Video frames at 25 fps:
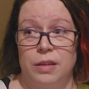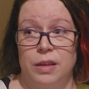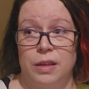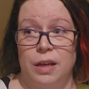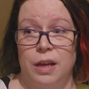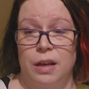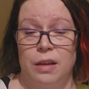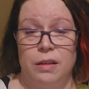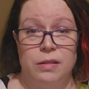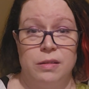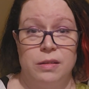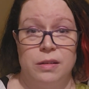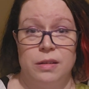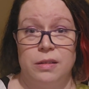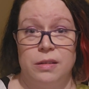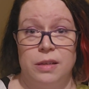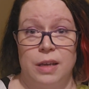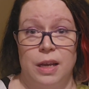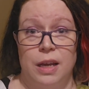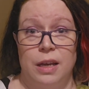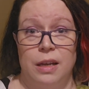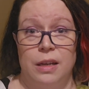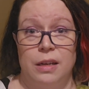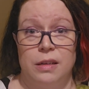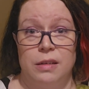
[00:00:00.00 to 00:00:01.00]
calci
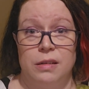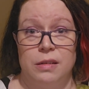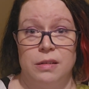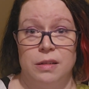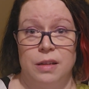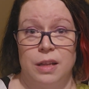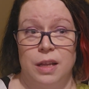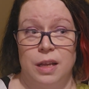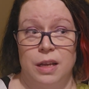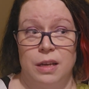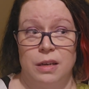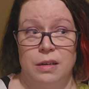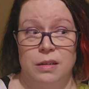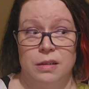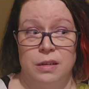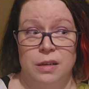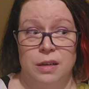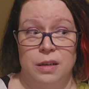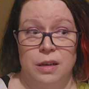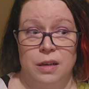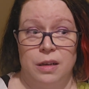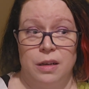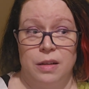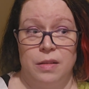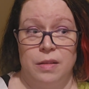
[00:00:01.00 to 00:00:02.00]
sand that
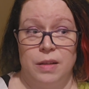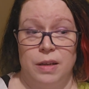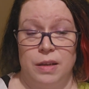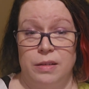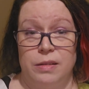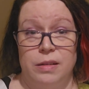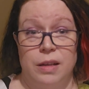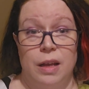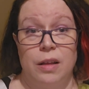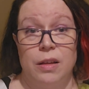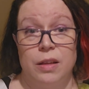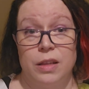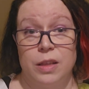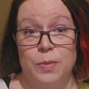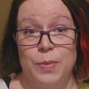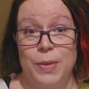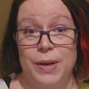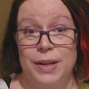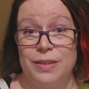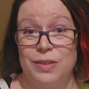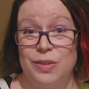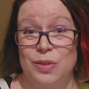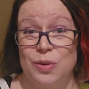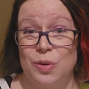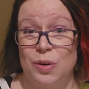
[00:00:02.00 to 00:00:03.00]
they sell at the
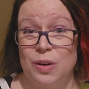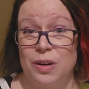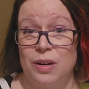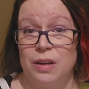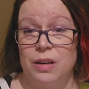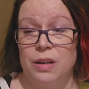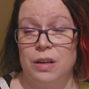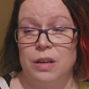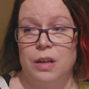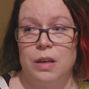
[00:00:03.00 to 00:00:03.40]
pet store